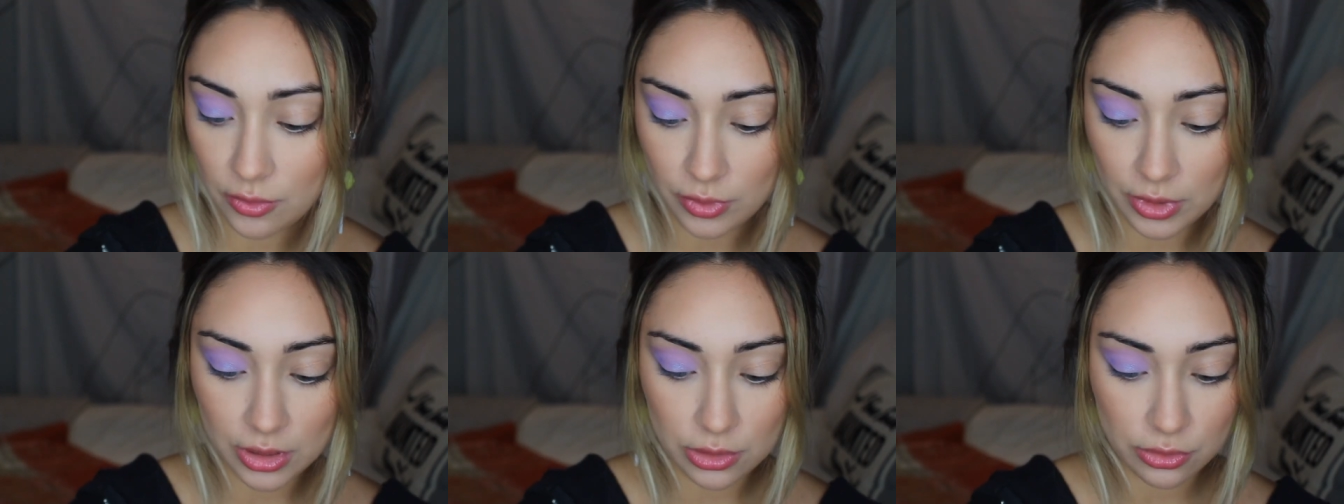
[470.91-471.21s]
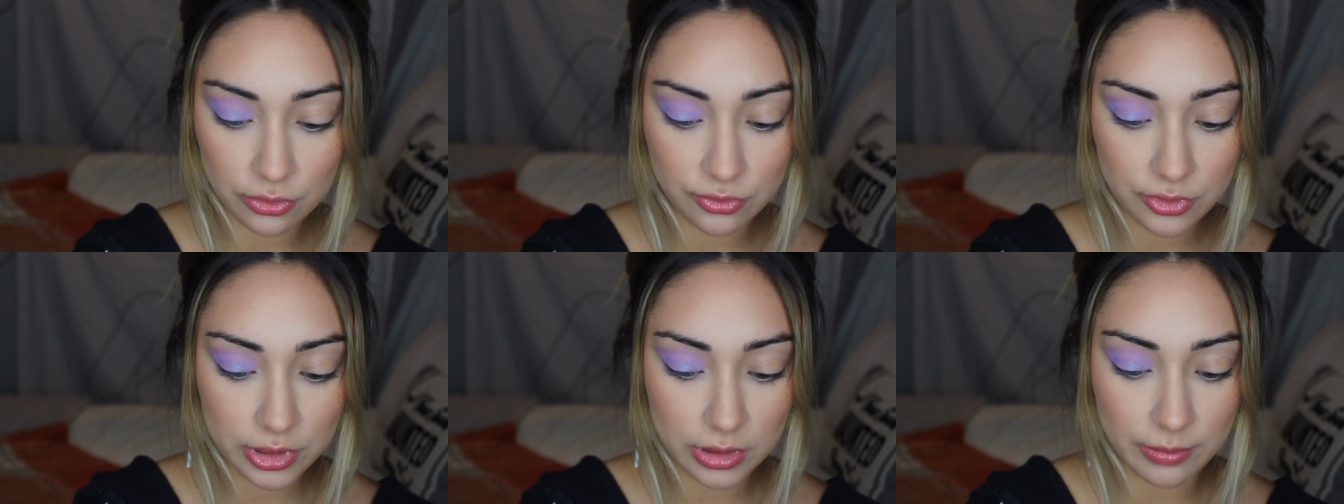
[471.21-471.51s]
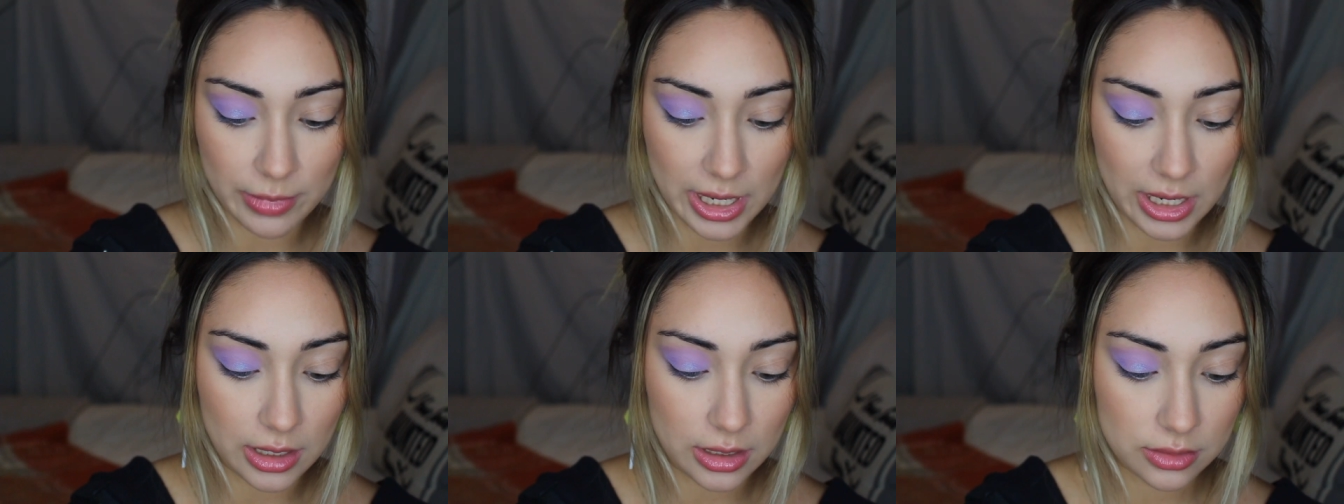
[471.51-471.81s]
well over the
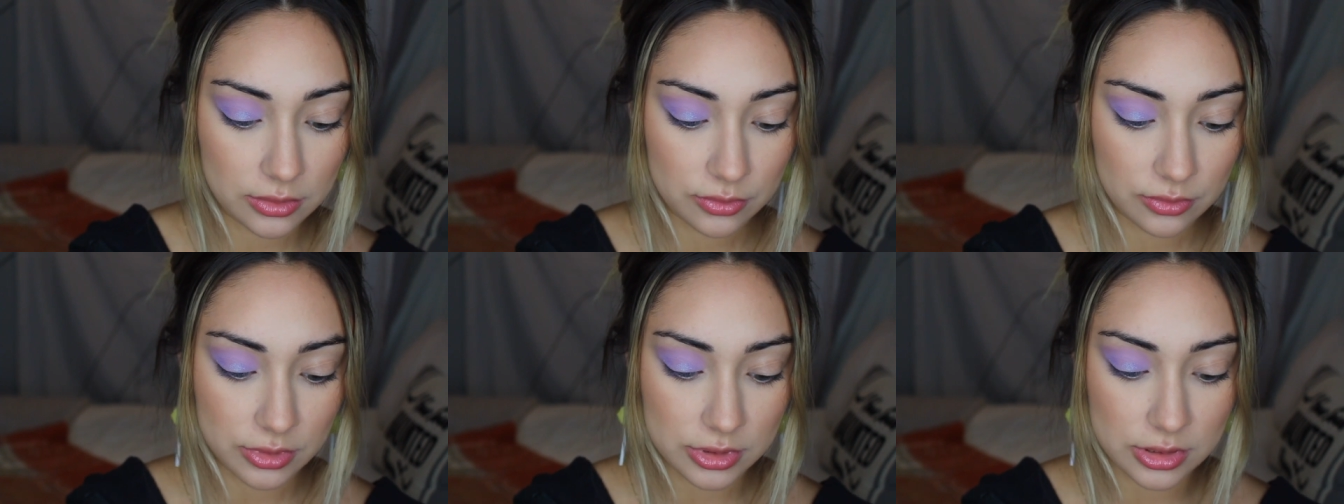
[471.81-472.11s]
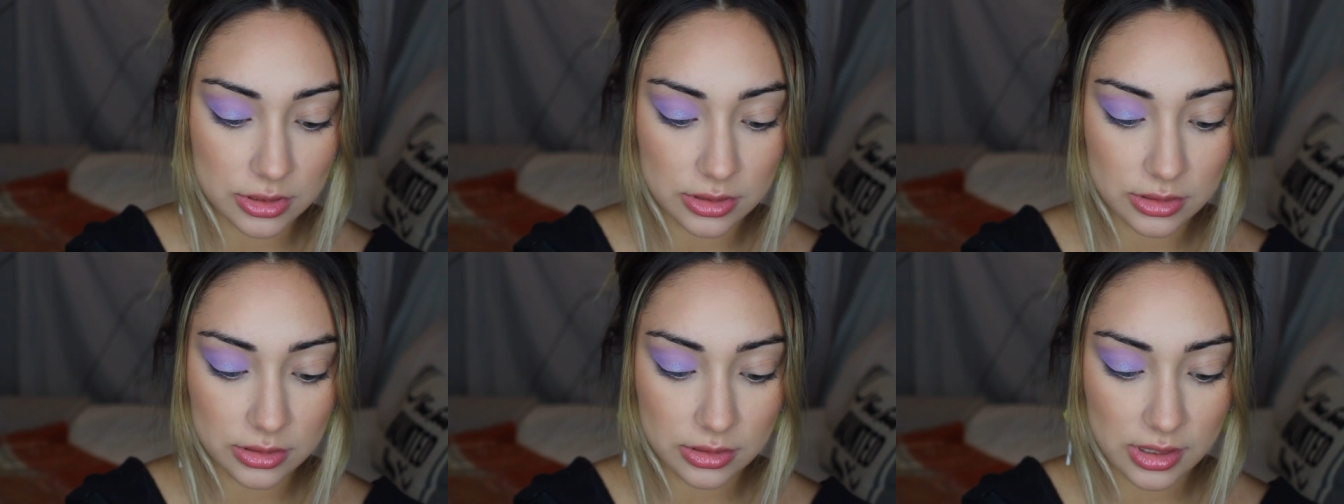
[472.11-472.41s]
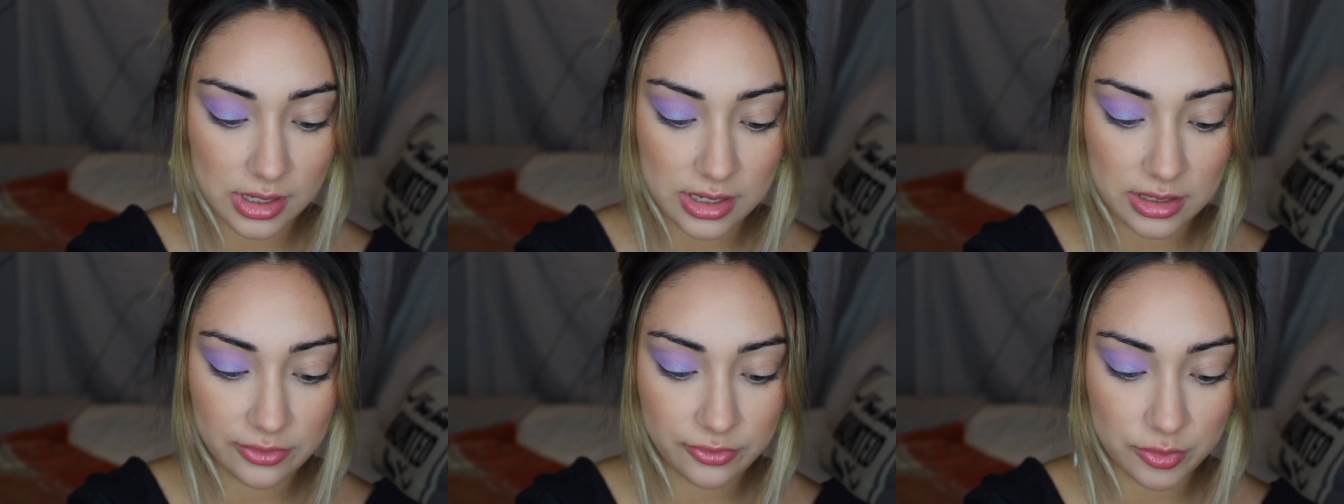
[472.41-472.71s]
mat, which is
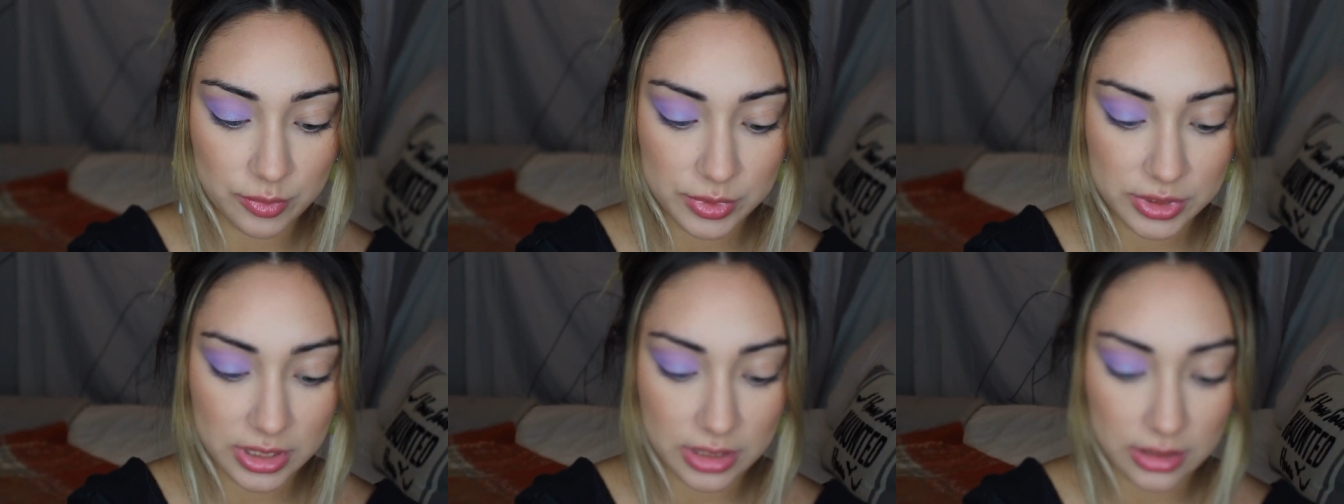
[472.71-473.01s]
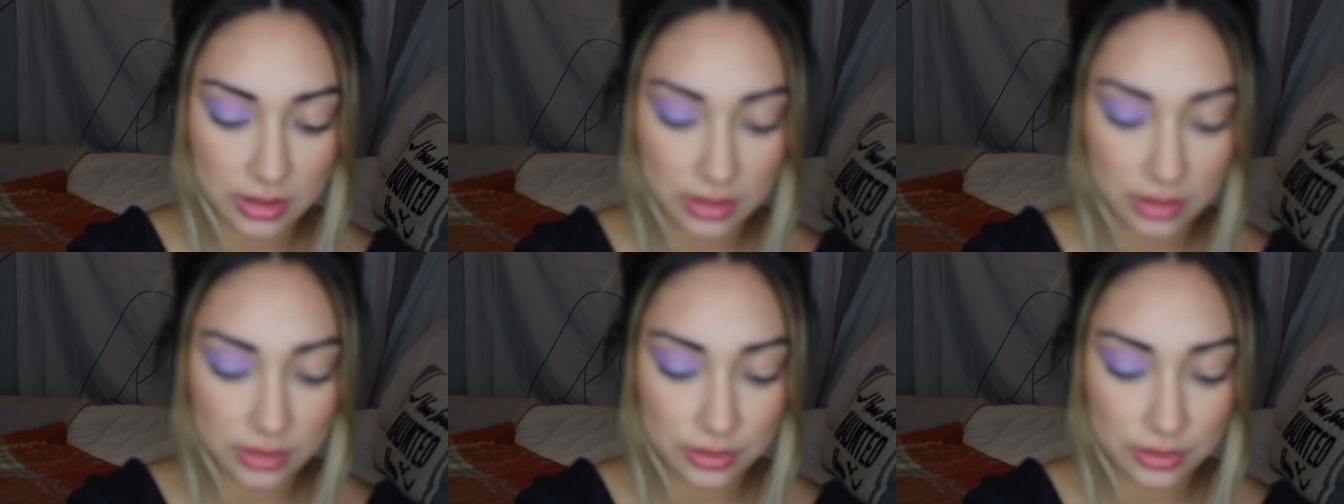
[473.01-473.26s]
kind of upsetting.